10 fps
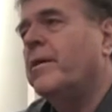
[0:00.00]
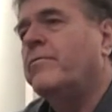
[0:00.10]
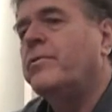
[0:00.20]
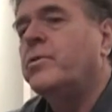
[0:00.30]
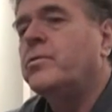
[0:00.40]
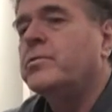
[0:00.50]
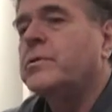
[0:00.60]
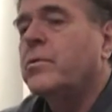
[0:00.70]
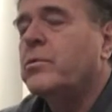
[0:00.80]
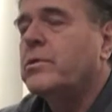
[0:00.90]

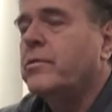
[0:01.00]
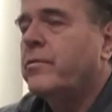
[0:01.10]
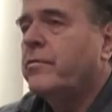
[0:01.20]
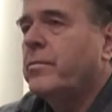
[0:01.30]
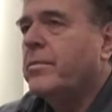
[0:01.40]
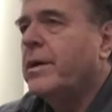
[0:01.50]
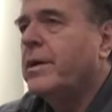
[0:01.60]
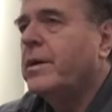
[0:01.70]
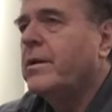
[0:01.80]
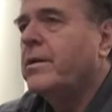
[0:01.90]
views that were different from
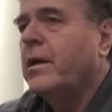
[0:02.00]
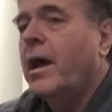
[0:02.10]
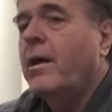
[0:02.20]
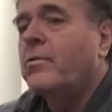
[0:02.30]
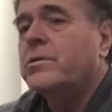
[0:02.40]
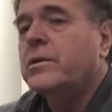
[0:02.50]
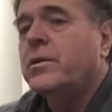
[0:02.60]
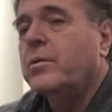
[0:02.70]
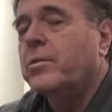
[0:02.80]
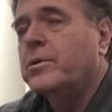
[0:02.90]
mine, I was
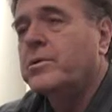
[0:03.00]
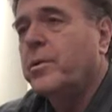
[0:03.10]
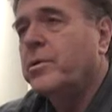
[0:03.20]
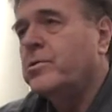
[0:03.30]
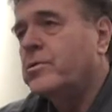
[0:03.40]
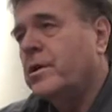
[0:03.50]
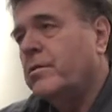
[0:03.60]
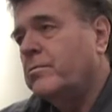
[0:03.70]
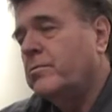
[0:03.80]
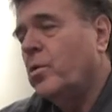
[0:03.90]
nothing but a sponge.
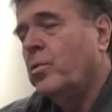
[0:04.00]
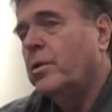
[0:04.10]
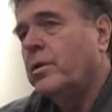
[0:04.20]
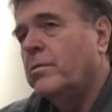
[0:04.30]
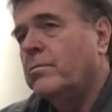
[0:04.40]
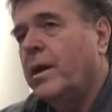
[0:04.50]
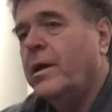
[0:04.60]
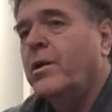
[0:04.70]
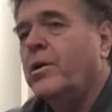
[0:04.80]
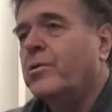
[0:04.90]

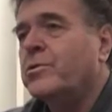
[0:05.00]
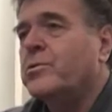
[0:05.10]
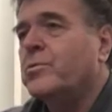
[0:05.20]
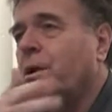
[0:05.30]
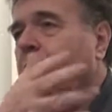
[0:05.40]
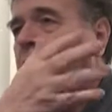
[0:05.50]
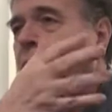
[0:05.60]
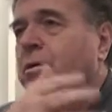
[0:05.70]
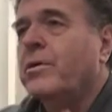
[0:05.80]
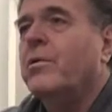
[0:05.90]
My ego just went out
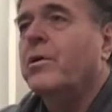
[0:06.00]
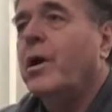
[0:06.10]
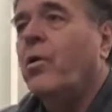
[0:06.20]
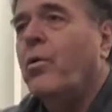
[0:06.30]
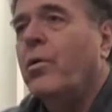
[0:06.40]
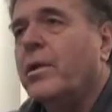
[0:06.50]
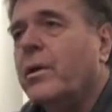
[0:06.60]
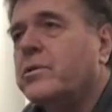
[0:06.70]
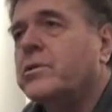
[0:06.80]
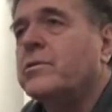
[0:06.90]
the window, and all
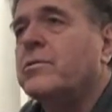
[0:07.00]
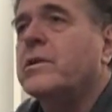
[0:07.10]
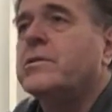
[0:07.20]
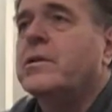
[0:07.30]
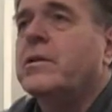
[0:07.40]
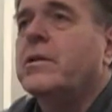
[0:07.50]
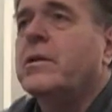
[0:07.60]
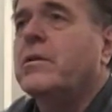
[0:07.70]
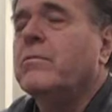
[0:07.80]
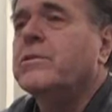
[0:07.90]
I was interested
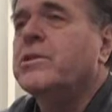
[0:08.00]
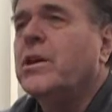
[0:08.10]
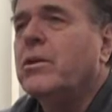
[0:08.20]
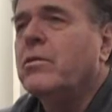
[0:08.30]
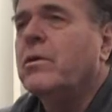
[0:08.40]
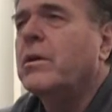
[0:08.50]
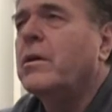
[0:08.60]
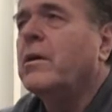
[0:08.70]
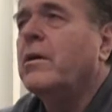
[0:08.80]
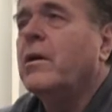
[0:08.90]
in was
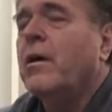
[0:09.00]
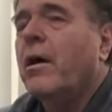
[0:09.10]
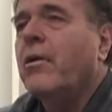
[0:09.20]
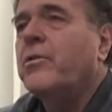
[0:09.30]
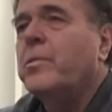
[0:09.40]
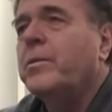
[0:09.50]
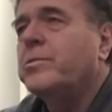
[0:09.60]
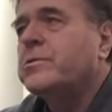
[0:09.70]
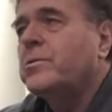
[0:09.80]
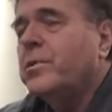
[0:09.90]
hearing other
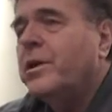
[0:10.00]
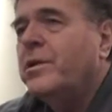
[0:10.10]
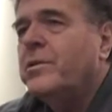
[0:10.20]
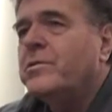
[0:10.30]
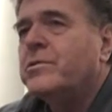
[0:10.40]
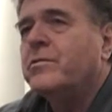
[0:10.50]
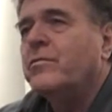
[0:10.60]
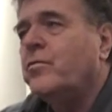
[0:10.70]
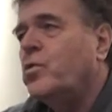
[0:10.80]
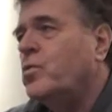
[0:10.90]
people's opinions
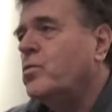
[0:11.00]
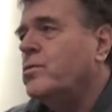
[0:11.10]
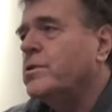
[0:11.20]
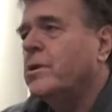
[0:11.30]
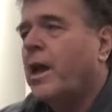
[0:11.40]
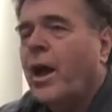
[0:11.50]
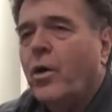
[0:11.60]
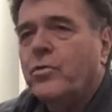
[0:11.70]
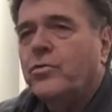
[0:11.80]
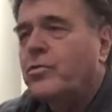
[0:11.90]
and views and
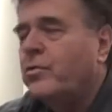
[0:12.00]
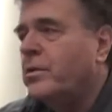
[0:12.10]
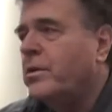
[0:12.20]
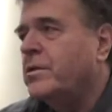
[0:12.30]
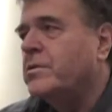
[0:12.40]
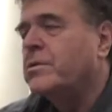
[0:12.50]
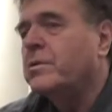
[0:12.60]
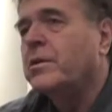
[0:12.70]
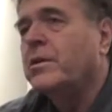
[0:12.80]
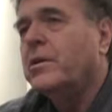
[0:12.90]
how to do things,
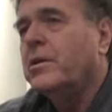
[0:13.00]
and